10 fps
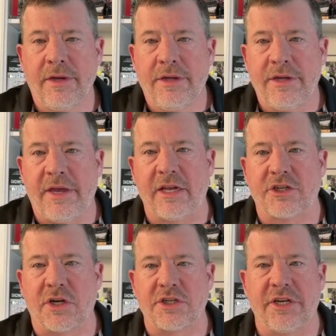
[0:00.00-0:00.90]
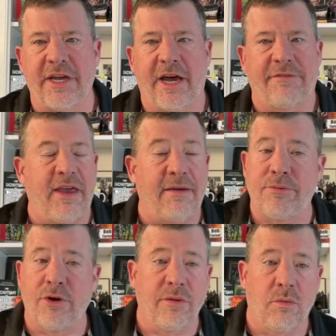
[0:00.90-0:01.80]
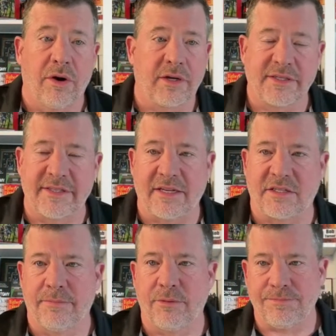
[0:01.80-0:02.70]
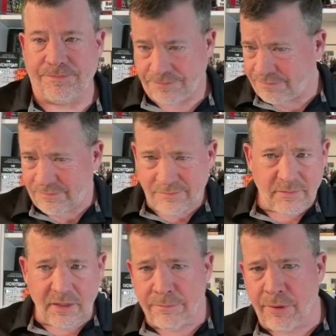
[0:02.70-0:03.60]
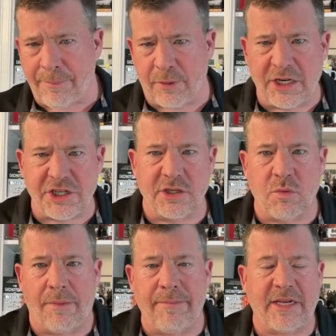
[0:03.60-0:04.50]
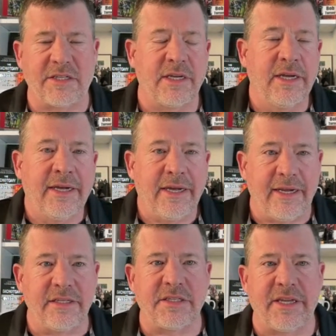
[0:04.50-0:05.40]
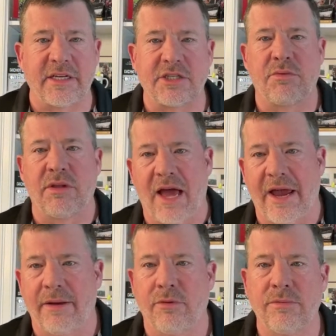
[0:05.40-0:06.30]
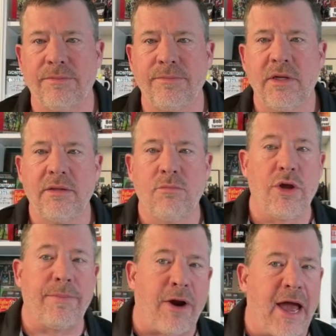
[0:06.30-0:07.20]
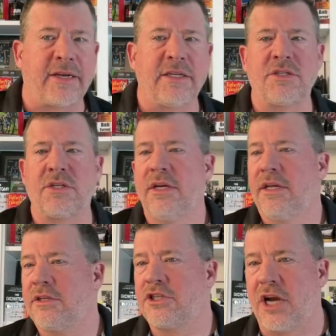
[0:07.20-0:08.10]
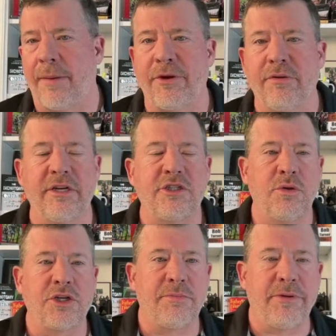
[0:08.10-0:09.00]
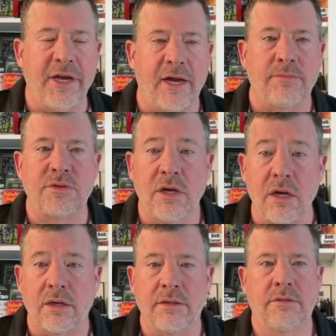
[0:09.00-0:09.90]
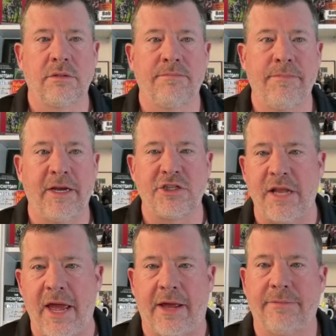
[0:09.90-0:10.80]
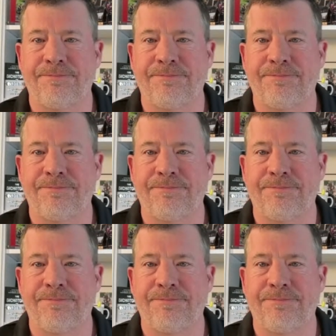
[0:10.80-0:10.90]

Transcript: You can't trust your gut if you haven't put in the work. It's that simple. Preparation is what makes instincts reliable. The more you practice, the sharper your intuition becomes. Imagine that.